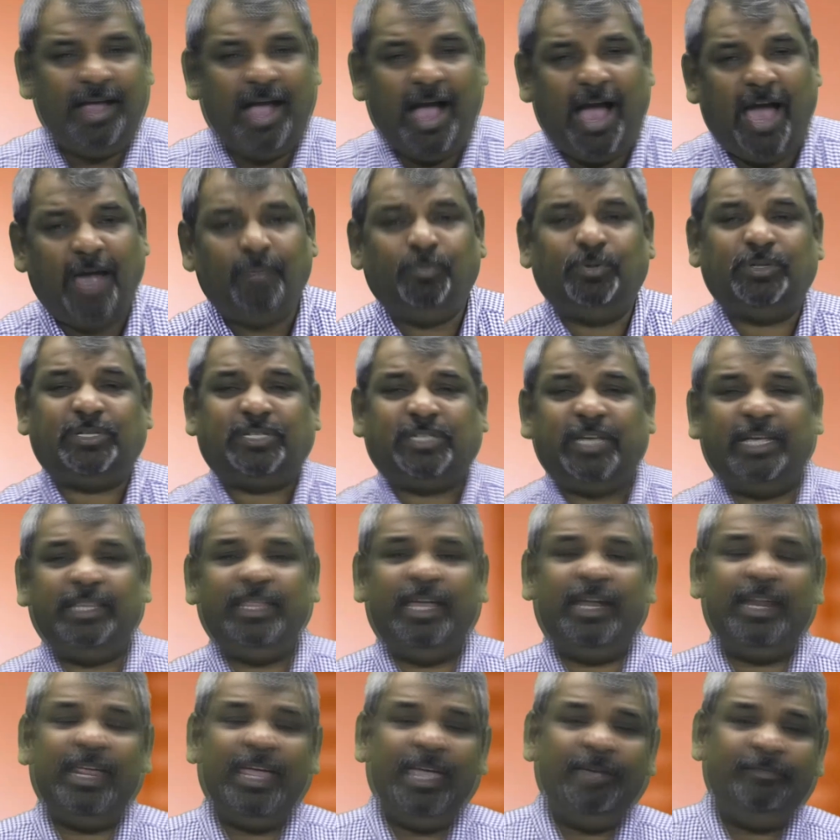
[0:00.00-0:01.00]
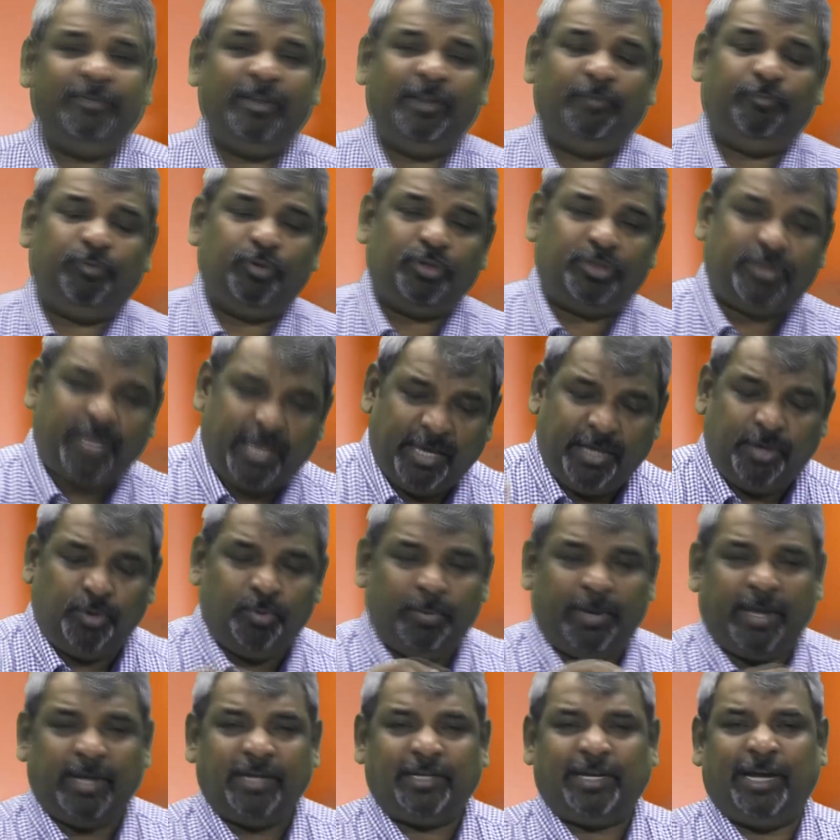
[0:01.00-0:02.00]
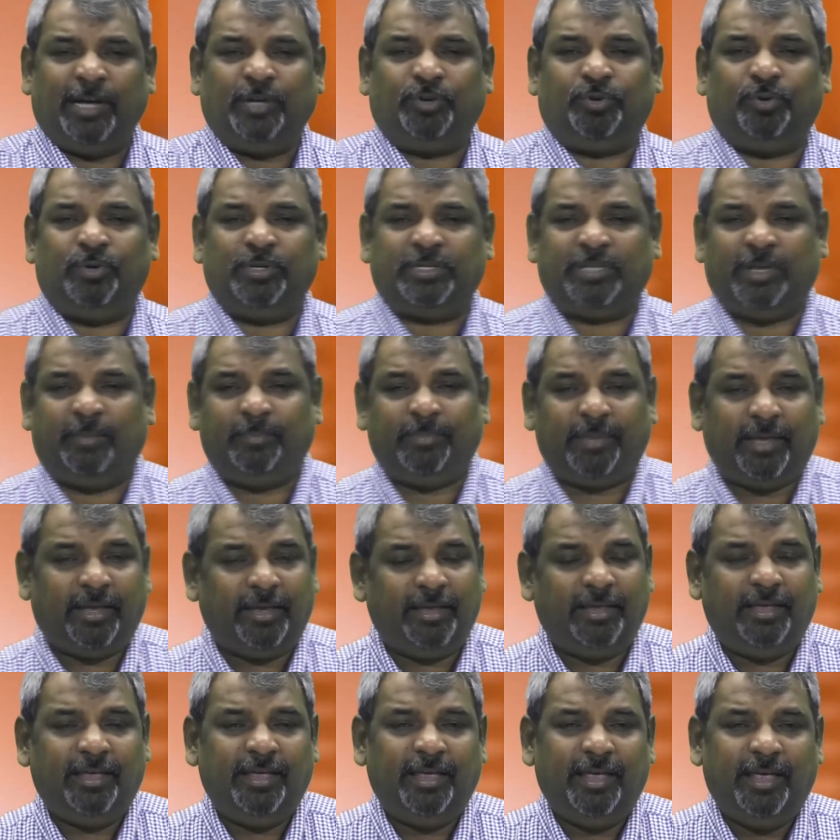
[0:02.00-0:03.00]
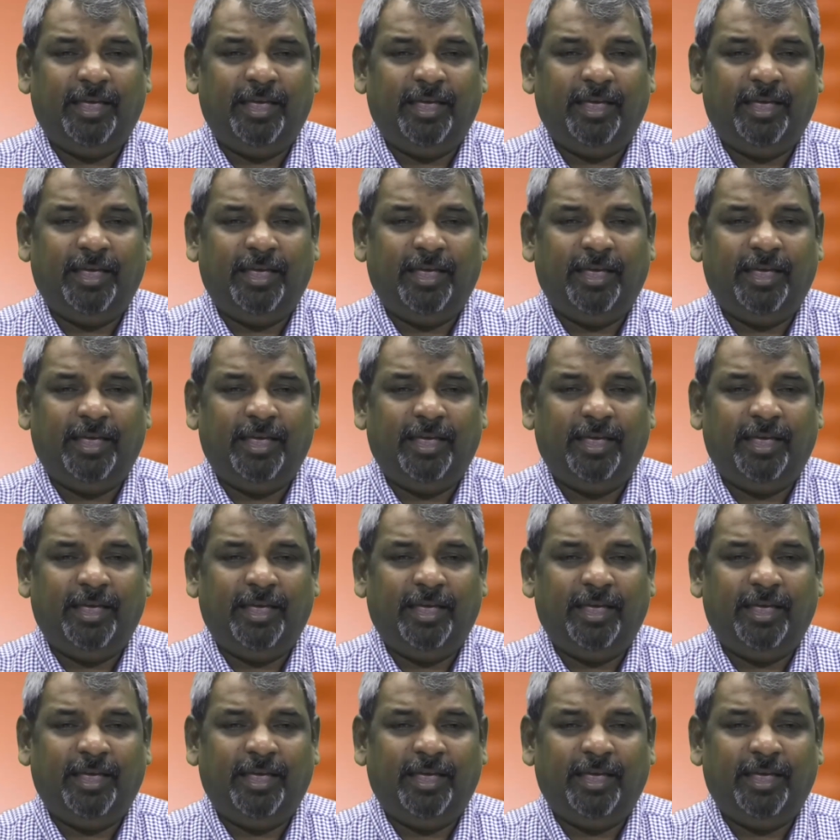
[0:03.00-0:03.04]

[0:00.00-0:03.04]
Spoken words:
I would say that even if you think you can control something,